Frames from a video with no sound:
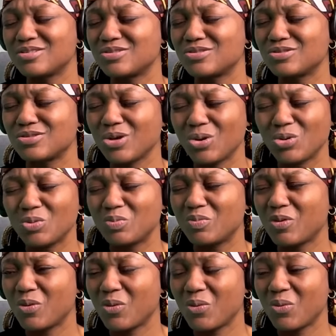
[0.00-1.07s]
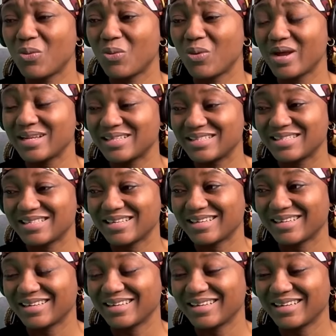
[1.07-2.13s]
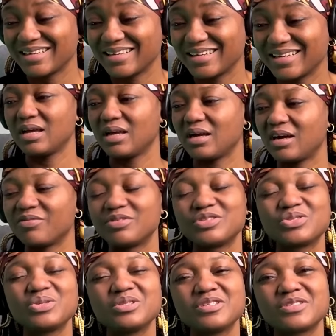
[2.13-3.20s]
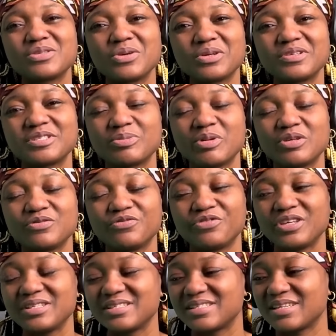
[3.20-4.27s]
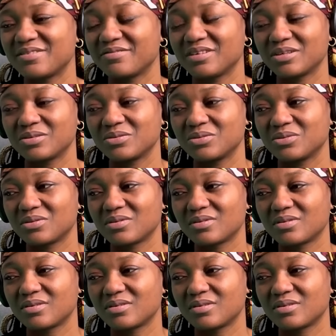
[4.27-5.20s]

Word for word: so poetic. I've been told the song is about Vincent van Gogh.